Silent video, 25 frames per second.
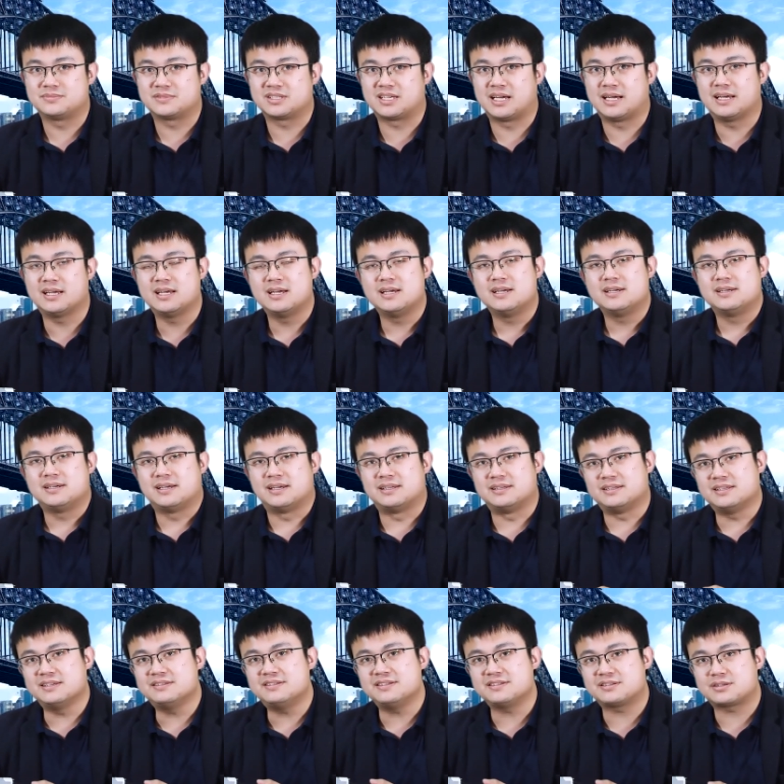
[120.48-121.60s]
okay? And
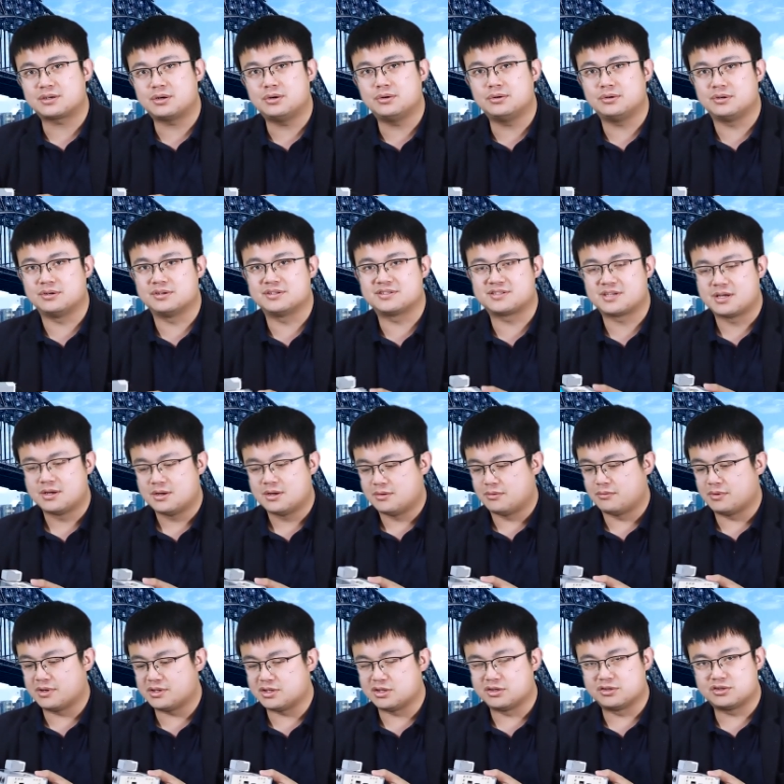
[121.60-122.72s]
this is caused
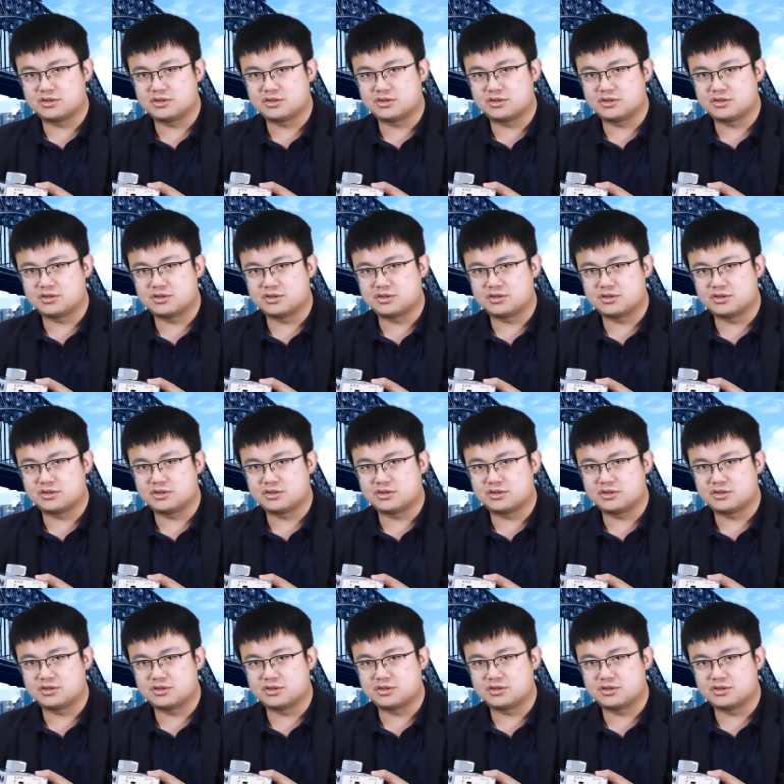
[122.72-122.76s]
when you